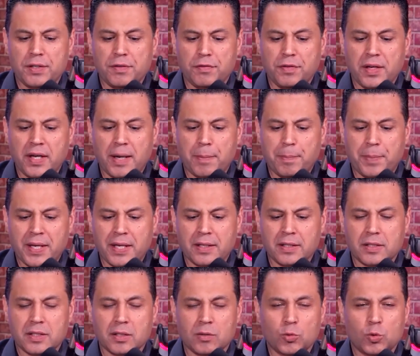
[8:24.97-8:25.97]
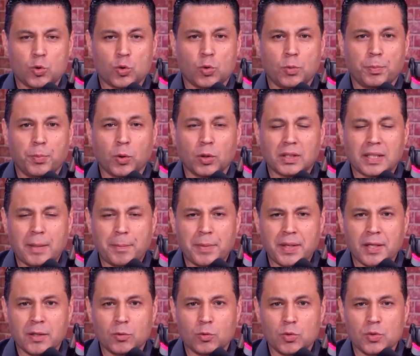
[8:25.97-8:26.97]
and what we see
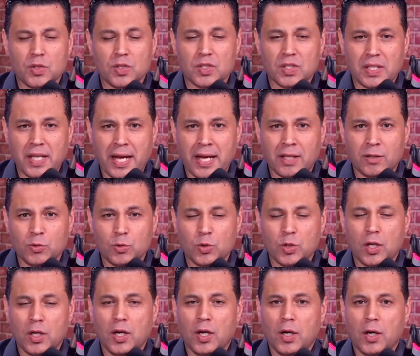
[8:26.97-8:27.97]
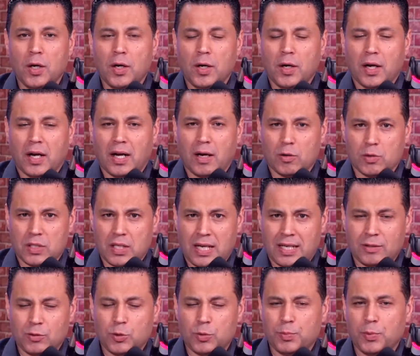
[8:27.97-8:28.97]
are the external
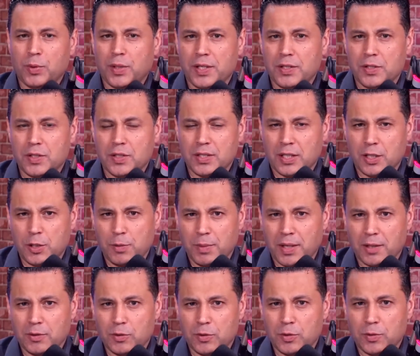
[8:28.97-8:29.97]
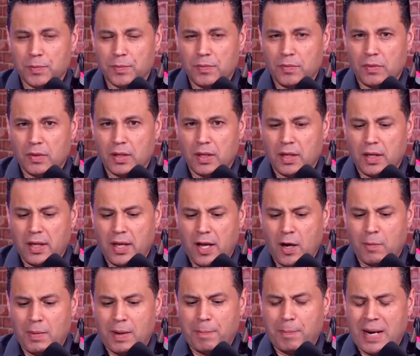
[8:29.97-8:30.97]
behaviors caused by these
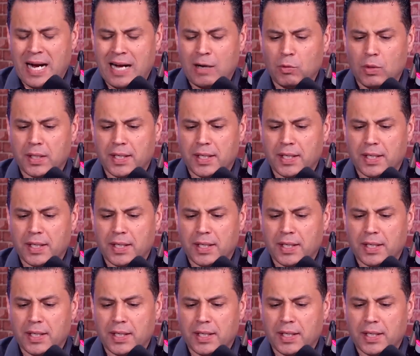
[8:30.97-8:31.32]
feelings.